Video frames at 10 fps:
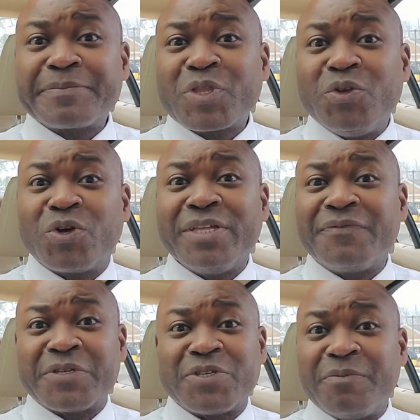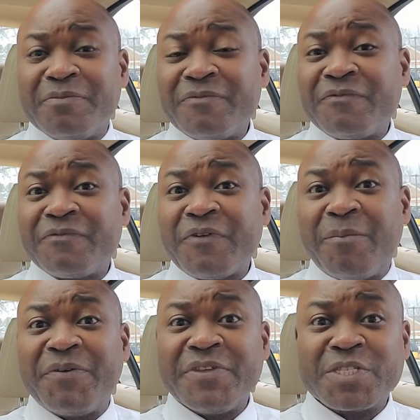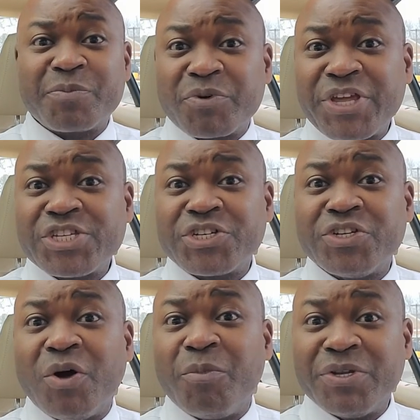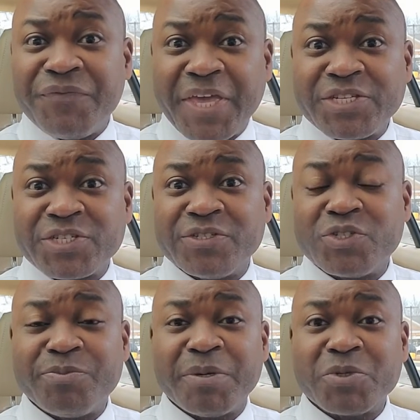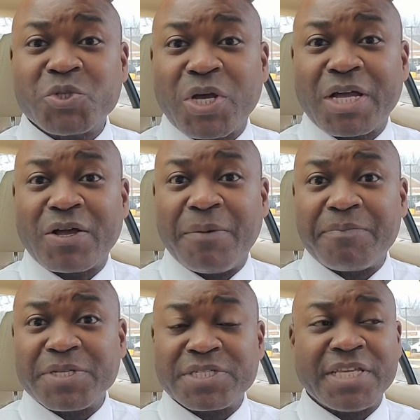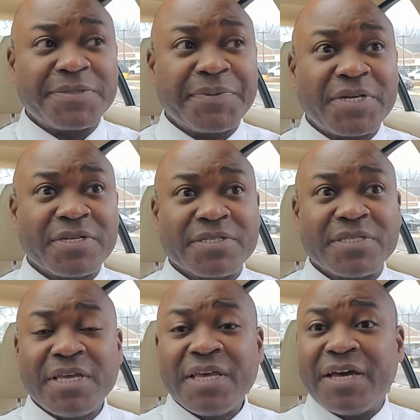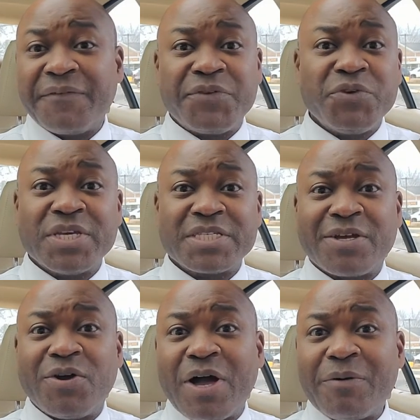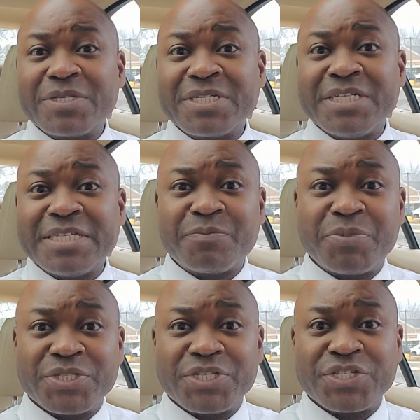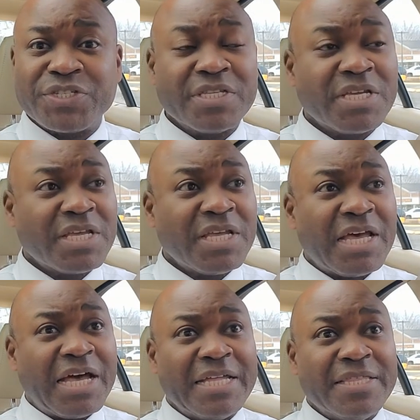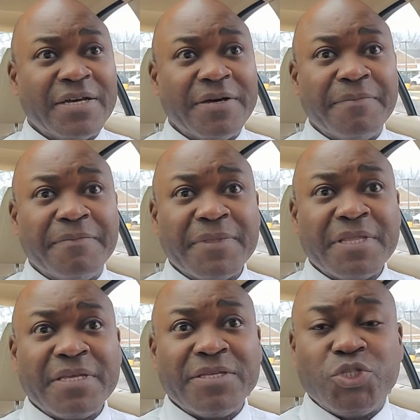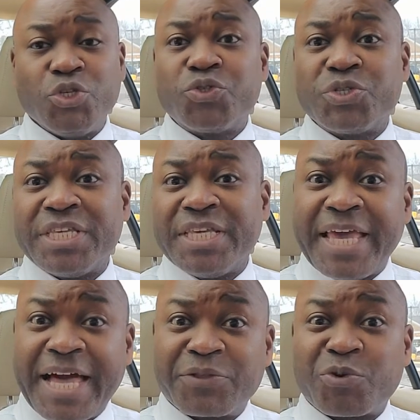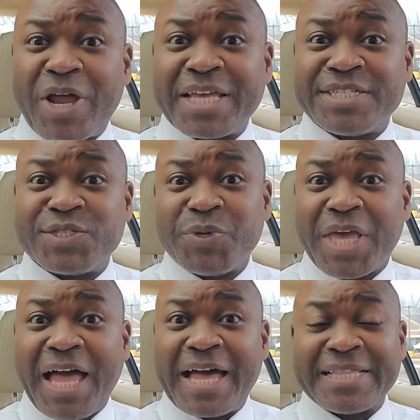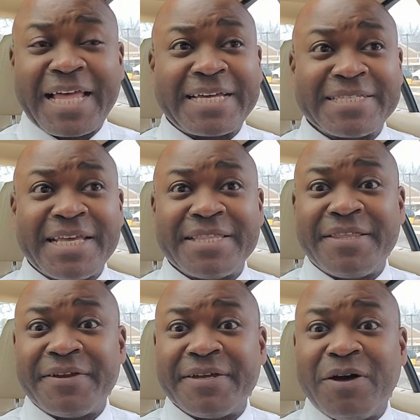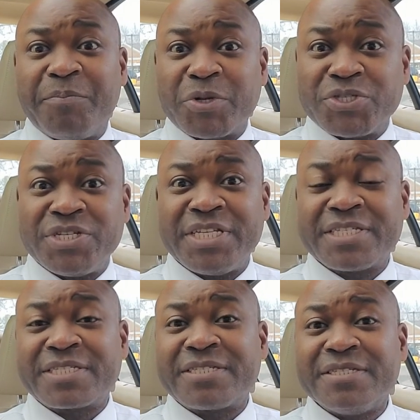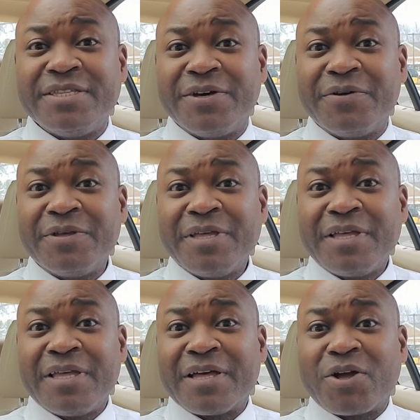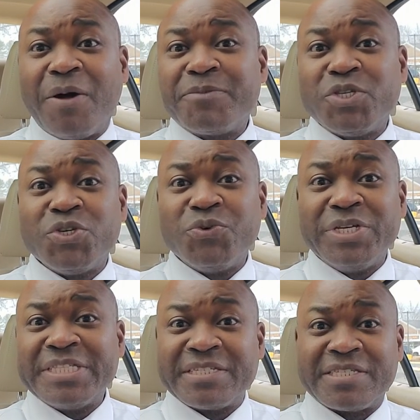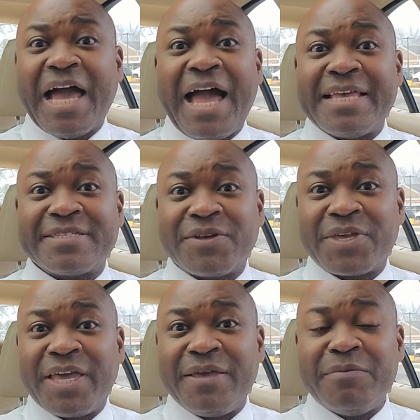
looking for some form of inspiration or motivation to be able to accomplish things. Because a few years ago, I wasn't in this position, and due to the health crisis we had, like I said, there are opportunities, you know, come to you in disguise. Okay,